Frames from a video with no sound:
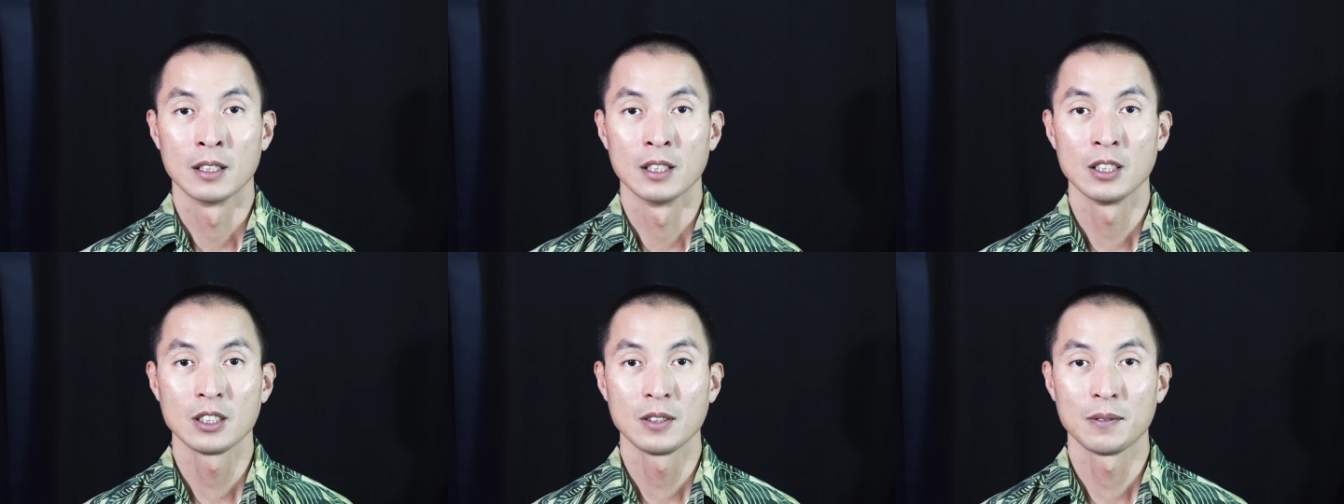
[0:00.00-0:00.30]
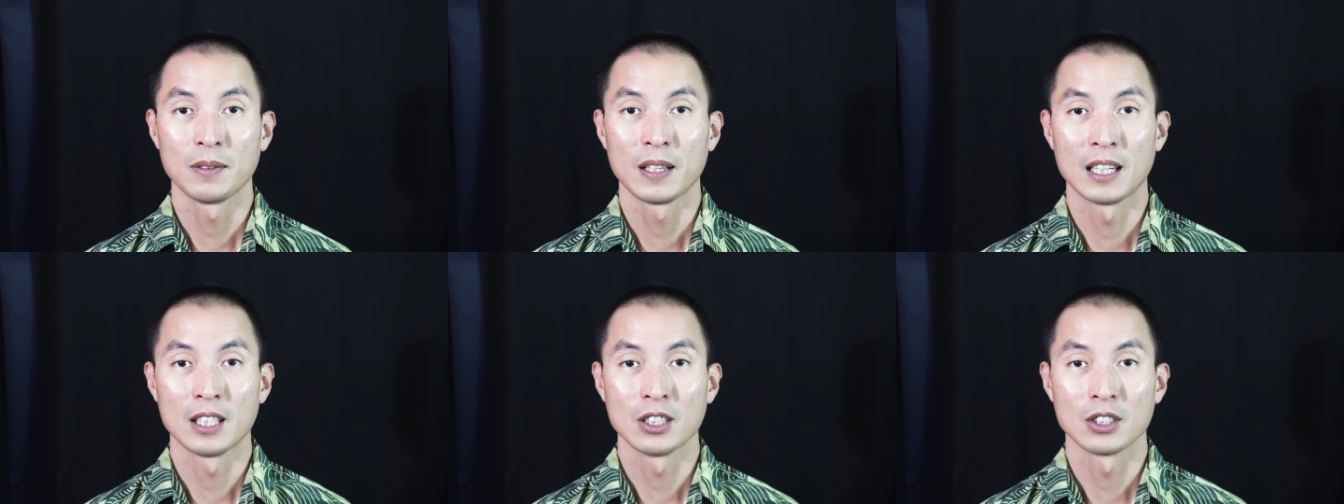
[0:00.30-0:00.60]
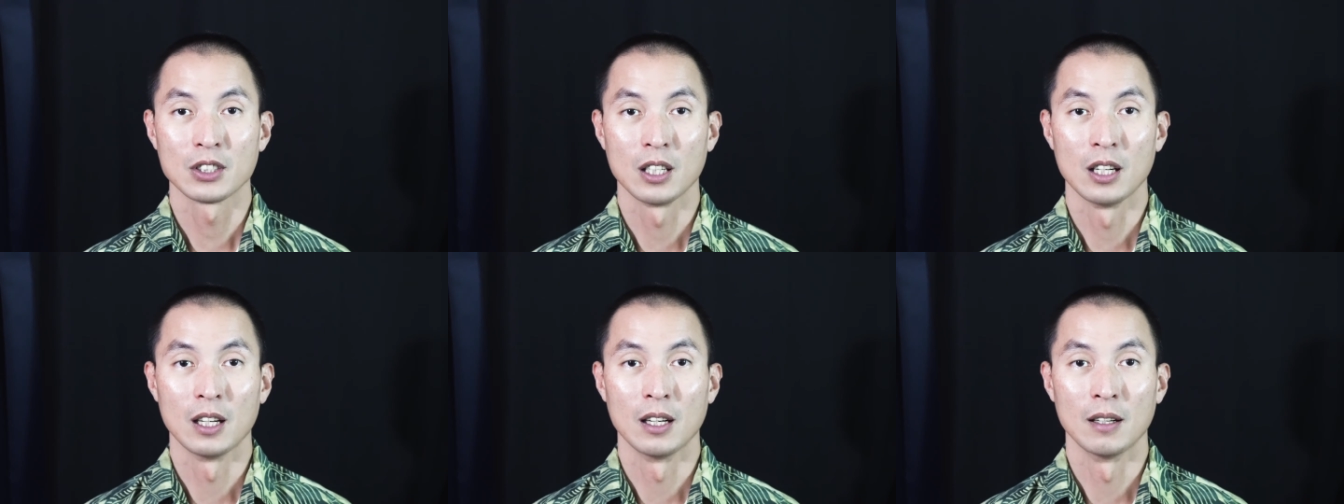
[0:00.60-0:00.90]
The
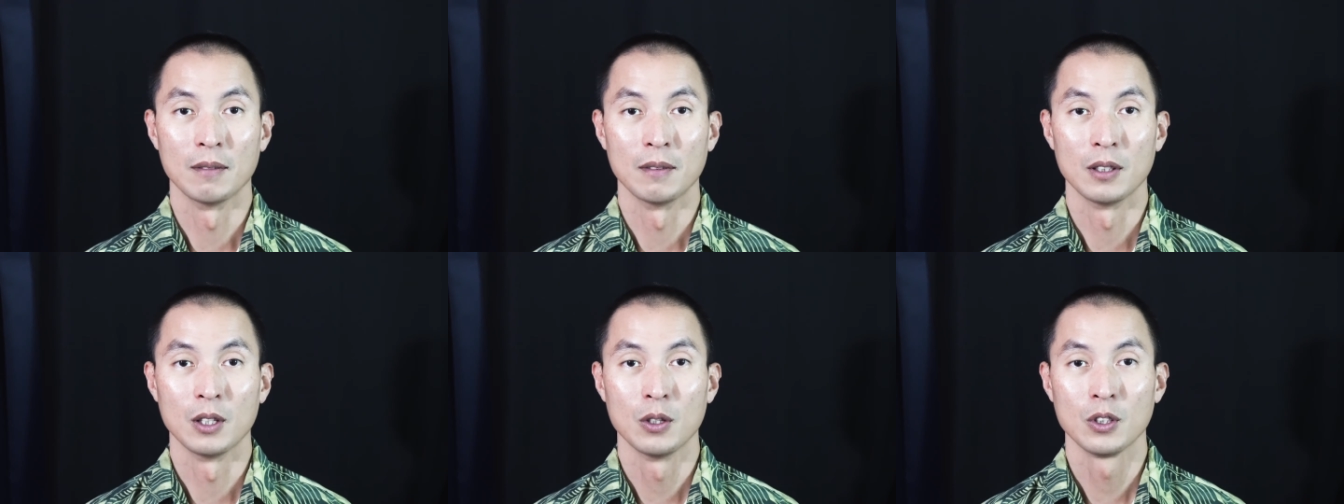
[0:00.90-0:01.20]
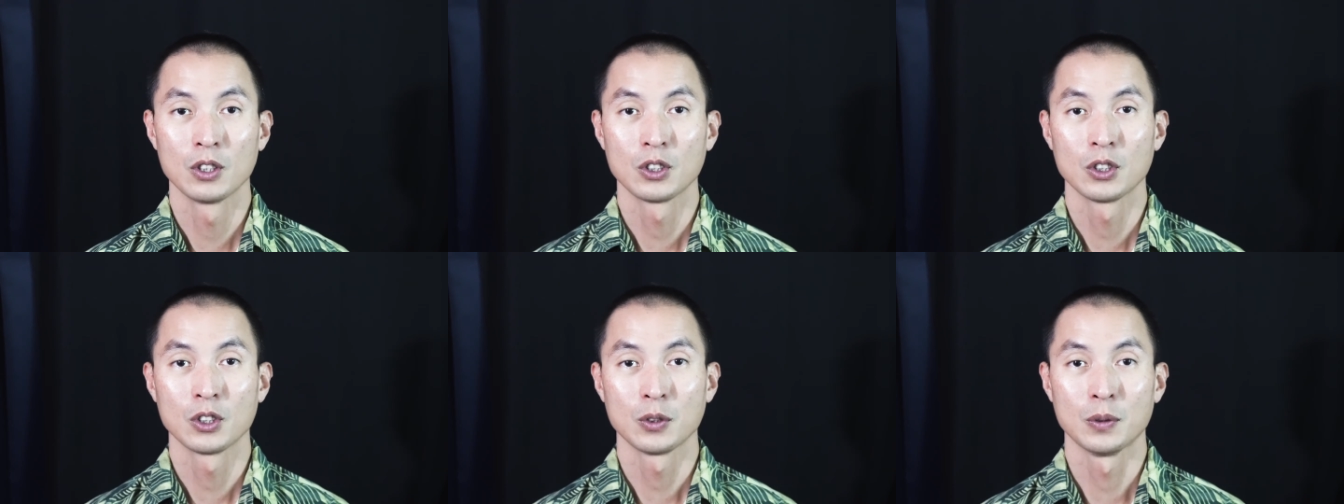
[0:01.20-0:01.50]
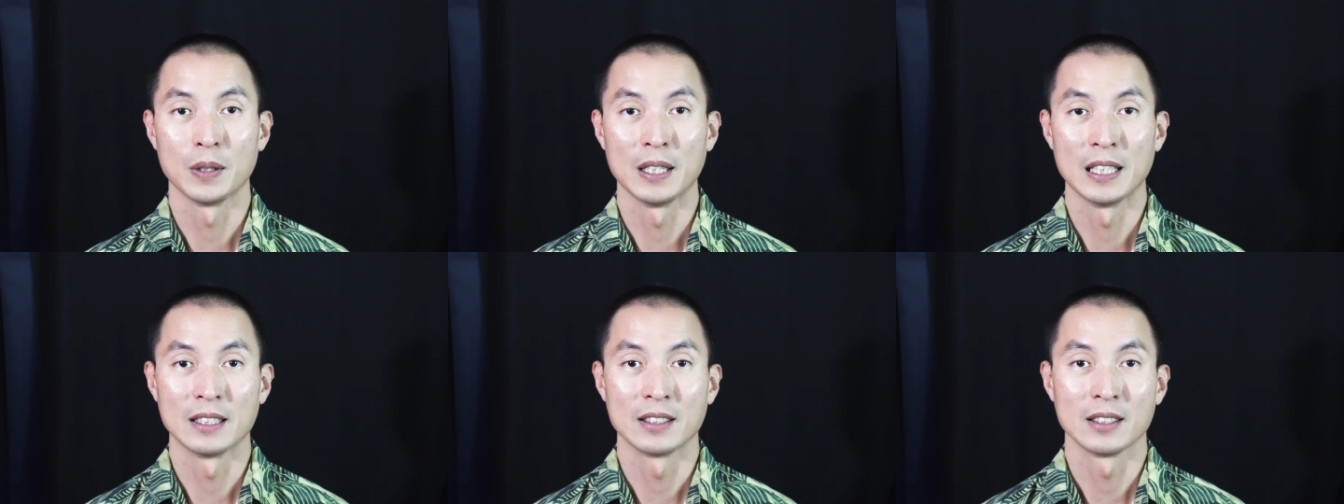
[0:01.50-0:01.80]
disadvantage of low
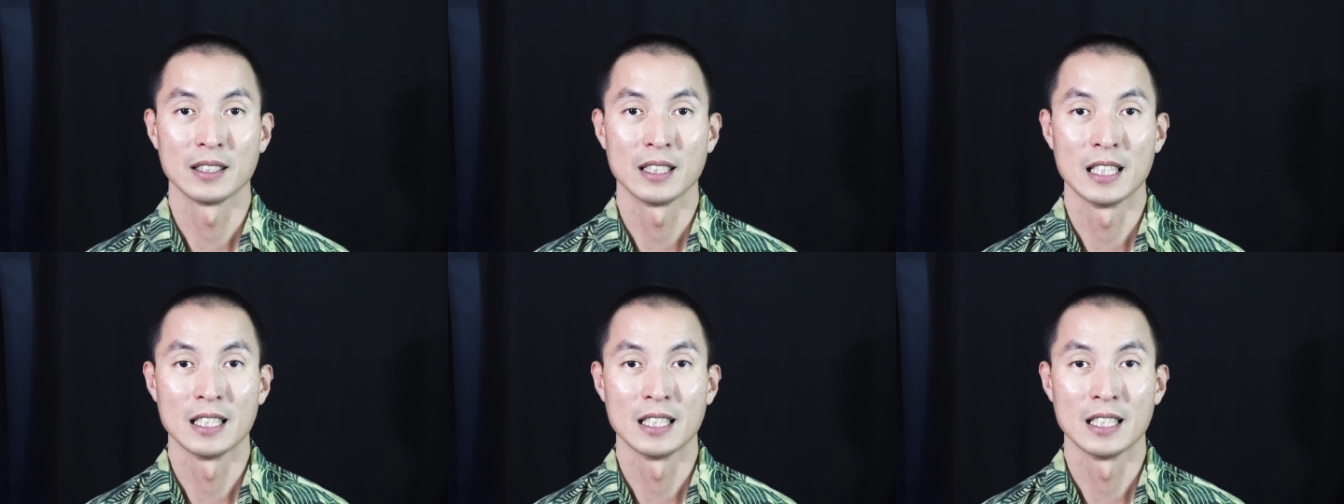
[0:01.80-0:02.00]
interest rates